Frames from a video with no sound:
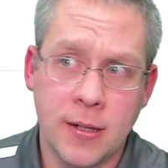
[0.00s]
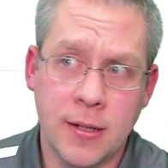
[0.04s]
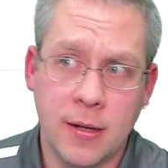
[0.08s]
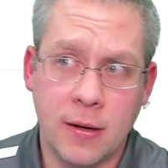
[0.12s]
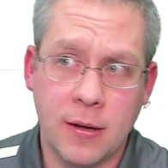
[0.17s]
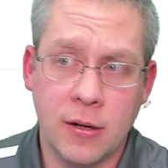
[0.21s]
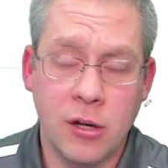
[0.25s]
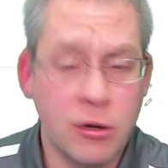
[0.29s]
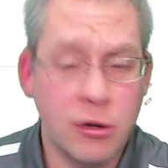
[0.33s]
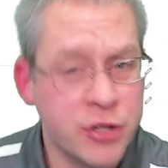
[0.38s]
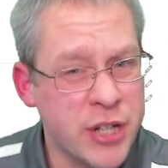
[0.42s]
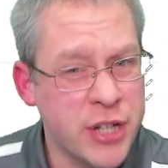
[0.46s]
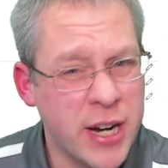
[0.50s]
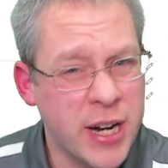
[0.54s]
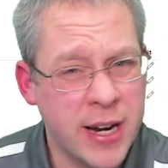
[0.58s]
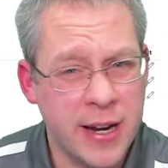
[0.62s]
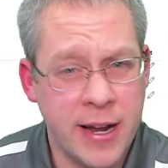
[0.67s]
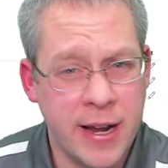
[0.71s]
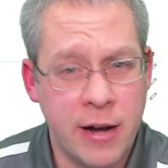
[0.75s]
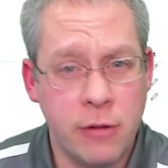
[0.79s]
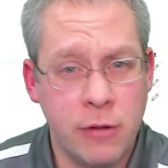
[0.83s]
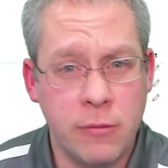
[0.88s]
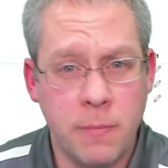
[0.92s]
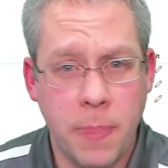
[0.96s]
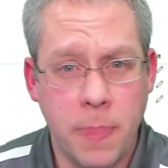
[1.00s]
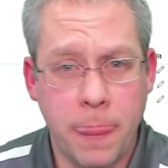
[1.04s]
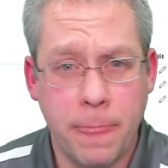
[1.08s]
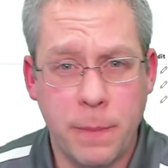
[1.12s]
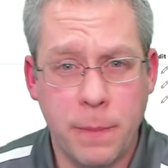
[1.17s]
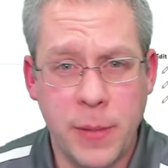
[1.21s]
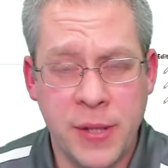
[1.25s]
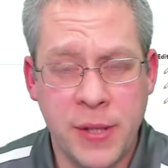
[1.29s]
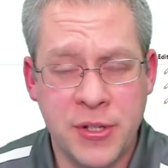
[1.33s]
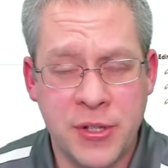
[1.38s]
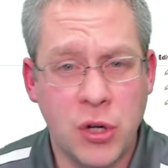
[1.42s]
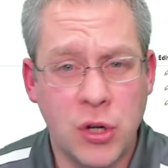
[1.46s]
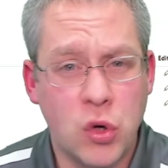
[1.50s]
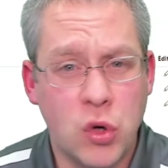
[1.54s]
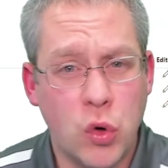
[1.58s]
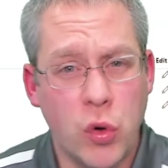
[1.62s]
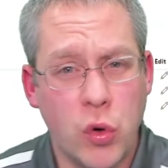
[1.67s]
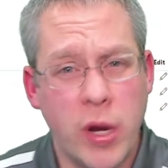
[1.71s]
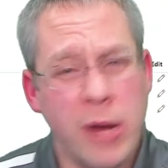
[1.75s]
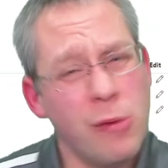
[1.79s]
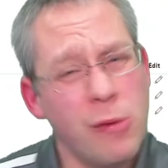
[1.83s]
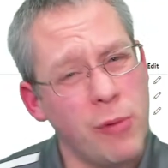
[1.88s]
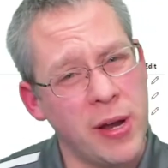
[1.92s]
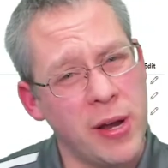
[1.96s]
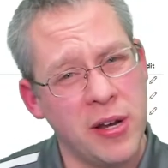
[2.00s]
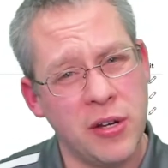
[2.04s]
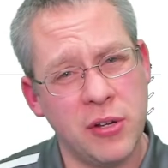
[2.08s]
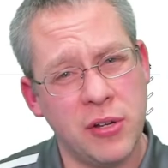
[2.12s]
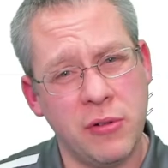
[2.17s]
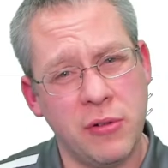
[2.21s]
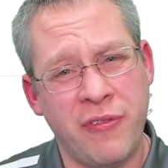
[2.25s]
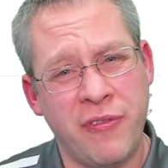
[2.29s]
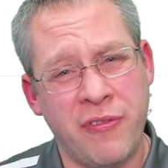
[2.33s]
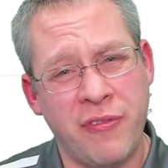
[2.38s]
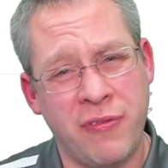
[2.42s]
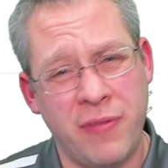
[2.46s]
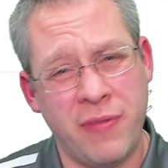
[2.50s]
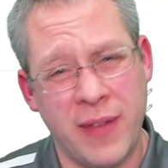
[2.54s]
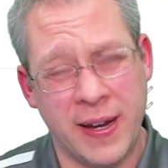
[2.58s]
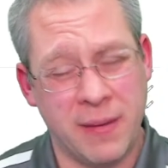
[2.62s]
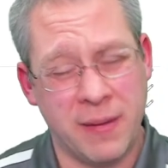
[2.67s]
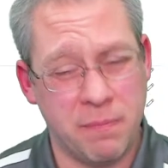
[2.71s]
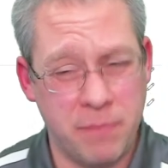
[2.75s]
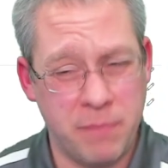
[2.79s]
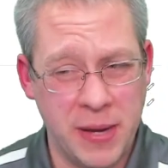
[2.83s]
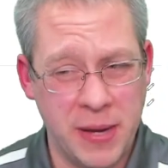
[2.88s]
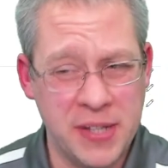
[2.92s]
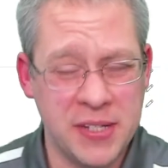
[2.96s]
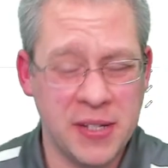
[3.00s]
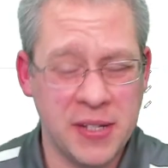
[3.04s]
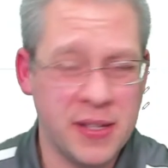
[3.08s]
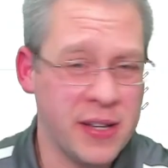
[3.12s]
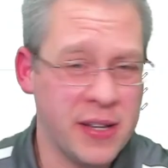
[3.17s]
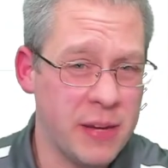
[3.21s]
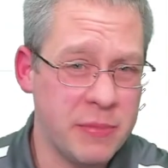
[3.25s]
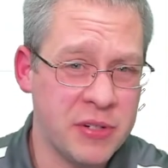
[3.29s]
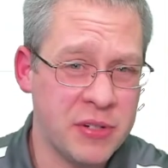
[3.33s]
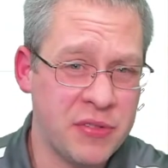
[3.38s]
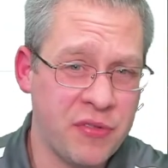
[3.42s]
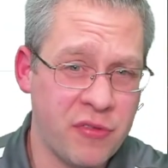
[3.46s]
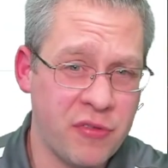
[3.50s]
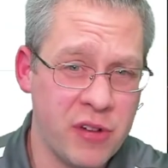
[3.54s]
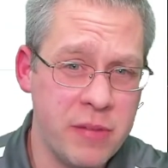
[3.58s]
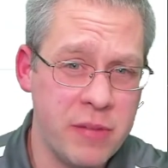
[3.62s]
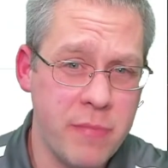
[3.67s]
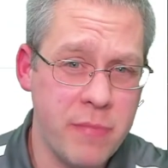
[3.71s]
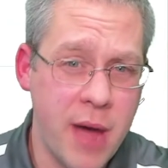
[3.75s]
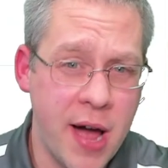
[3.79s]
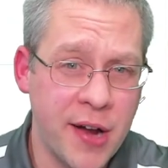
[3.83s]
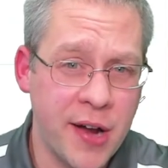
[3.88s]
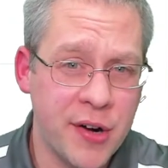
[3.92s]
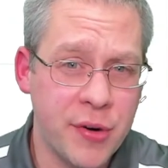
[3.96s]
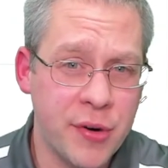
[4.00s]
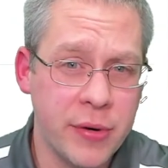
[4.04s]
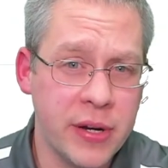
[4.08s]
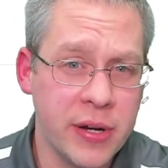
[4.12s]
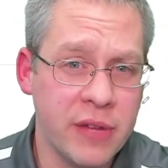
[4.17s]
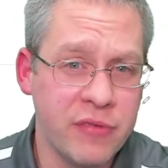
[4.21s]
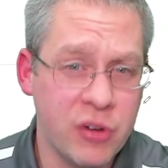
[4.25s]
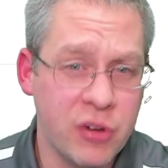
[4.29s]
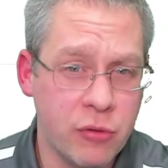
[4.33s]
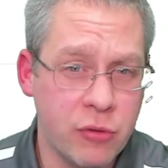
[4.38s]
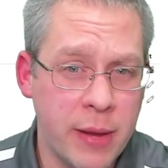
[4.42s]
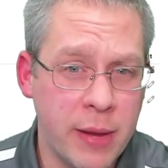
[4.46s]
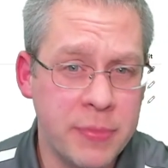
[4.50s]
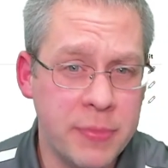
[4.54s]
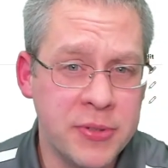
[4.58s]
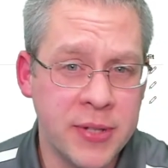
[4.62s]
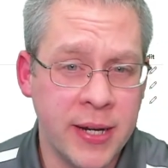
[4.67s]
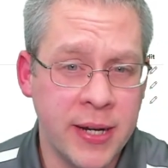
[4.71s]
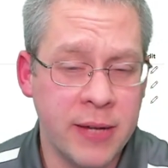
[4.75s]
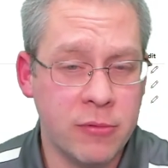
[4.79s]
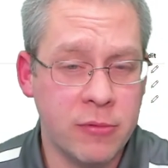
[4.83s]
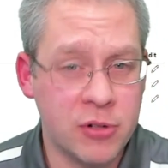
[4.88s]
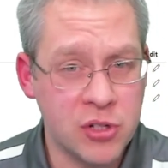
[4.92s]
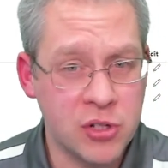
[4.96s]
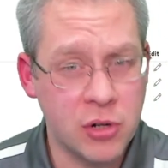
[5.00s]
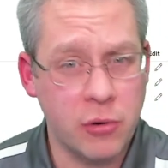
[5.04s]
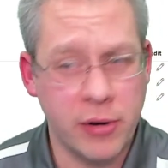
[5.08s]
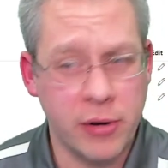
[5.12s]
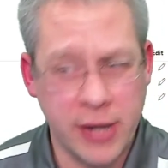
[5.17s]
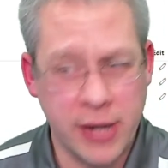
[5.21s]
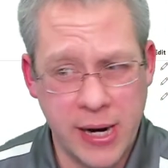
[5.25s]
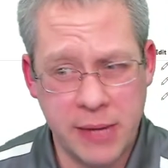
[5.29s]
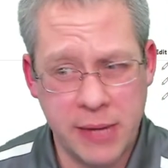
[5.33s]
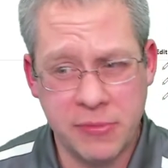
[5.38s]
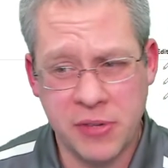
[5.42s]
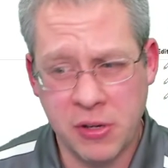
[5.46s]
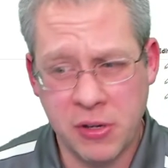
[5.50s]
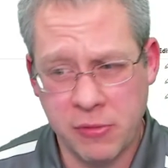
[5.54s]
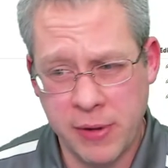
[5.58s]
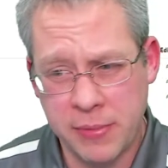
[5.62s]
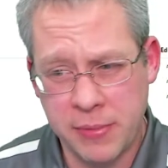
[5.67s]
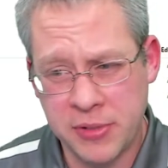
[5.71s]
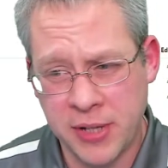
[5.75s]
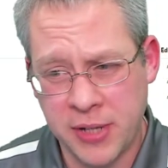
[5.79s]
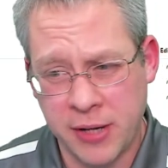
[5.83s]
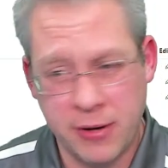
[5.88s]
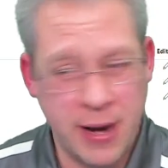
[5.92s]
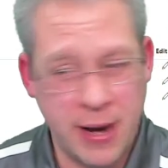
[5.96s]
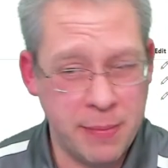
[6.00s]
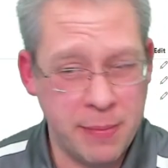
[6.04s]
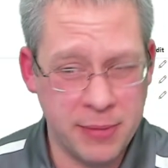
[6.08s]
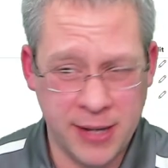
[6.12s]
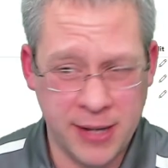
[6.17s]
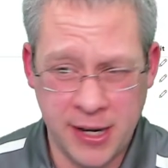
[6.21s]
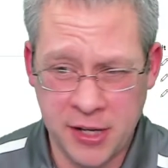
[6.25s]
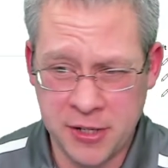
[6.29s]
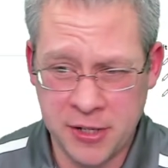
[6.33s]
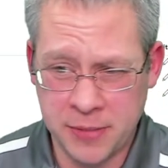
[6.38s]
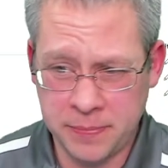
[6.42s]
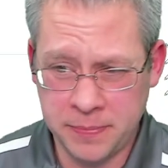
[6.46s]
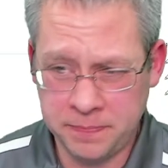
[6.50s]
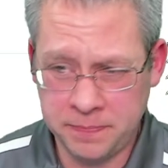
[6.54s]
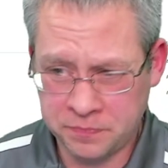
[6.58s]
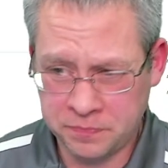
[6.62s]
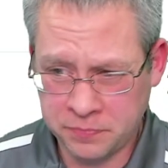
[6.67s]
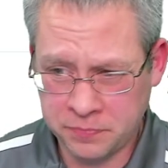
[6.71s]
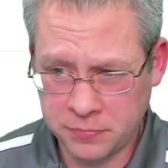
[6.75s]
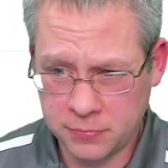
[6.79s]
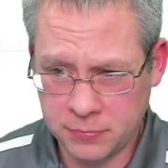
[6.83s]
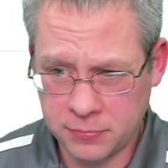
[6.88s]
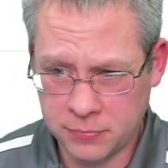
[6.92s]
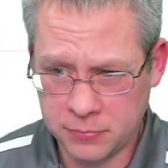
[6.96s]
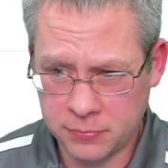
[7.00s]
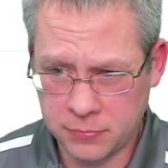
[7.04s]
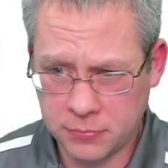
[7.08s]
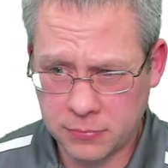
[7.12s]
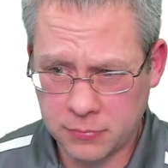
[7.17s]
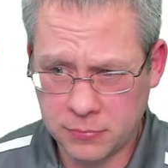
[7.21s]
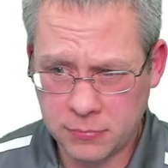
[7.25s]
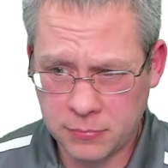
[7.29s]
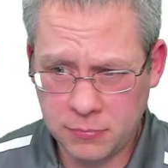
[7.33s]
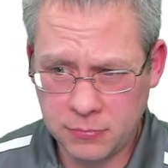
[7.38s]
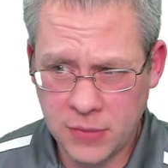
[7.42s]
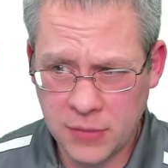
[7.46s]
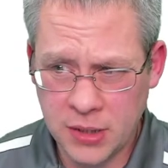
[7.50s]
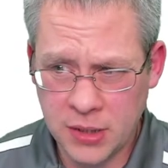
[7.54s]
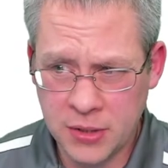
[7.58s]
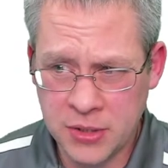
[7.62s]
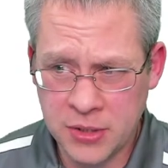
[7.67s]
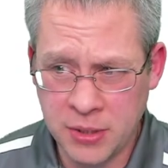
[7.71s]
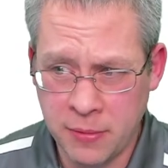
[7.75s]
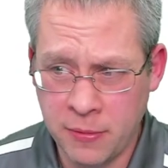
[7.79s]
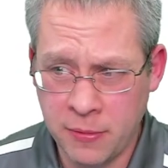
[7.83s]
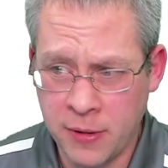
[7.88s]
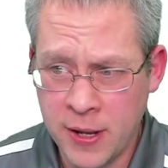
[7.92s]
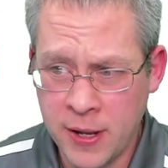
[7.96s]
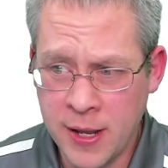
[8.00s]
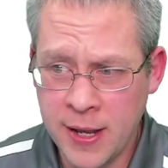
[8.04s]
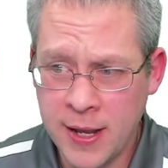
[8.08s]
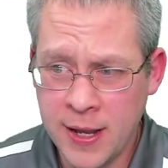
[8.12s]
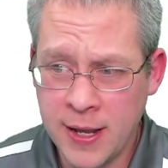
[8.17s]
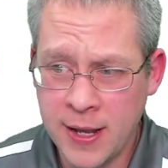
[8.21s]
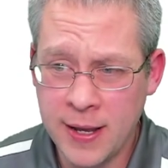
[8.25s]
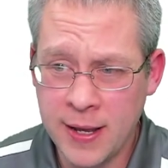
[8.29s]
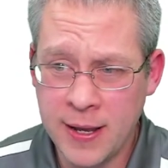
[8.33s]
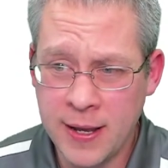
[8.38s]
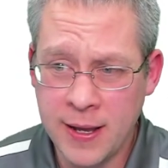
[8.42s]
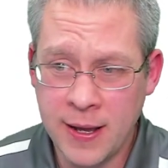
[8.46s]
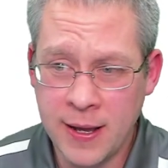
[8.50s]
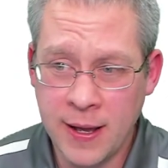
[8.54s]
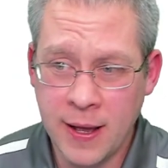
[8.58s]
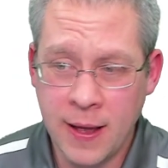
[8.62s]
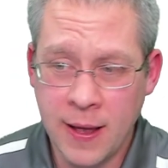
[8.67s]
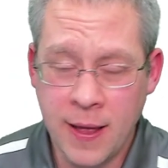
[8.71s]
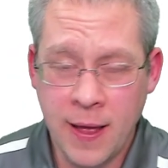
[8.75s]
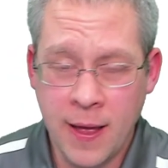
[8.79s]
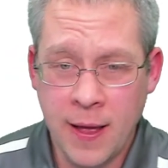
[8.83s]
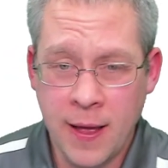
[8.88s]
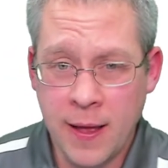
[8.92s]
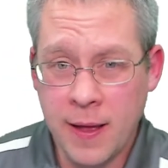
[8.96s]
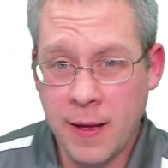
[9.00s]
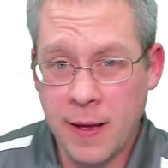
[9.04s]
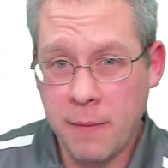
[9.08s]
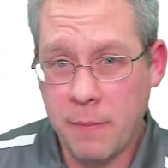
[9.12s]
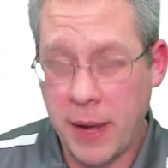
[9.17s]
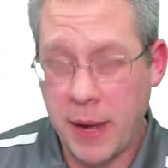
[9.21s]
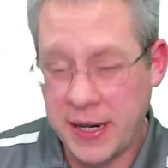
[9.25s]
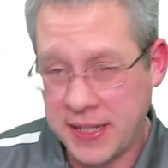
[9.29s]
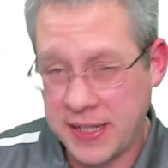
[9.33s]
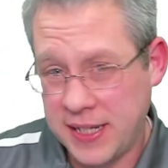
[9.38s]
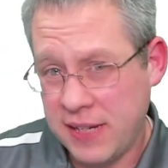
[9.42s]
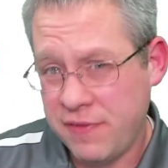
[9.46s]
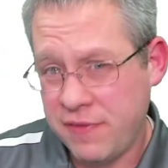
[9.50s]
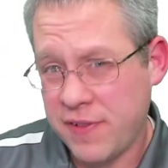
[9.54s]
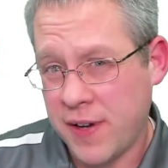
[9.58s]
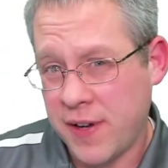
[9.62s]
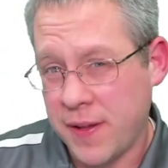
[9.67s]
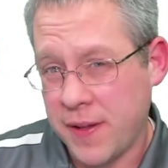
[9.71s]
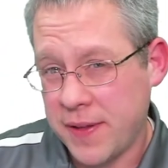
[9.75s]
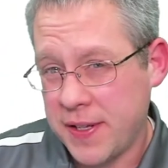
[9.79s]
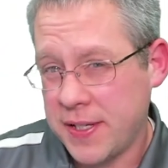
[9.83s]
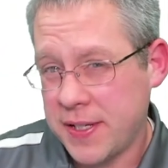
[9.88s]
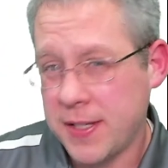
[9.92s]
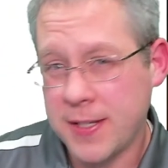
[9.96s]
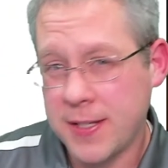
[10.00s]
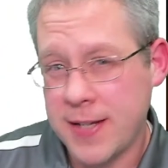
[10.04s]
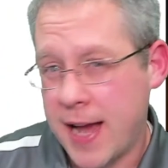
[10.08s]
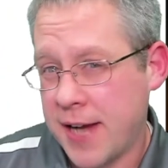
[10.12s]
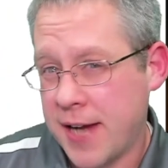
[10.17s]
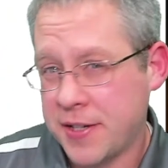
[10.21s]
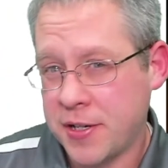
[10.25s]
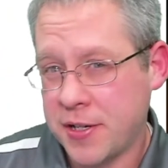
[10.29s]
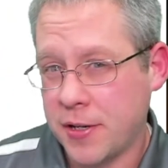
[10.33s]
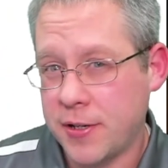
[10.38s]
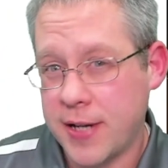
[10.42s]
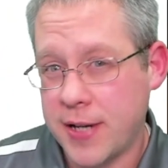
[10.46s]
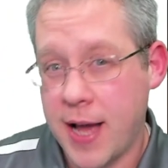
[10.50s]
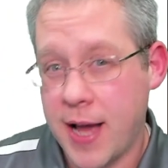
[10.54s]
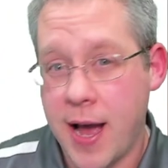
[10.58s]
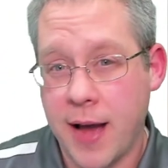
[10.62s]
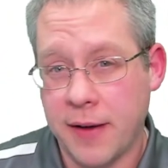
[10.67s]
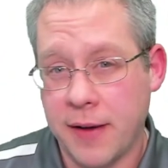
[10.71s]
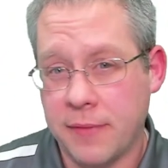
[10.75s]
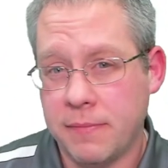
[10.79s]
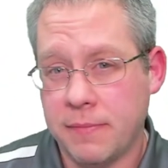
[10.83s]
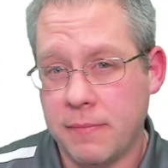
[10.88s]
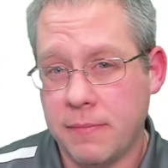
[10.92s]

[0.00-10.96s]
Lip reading: go check it out. It's a great way to do basically almost free monitoring of your website and what's going on with your website or application. So by default, this is not turned on.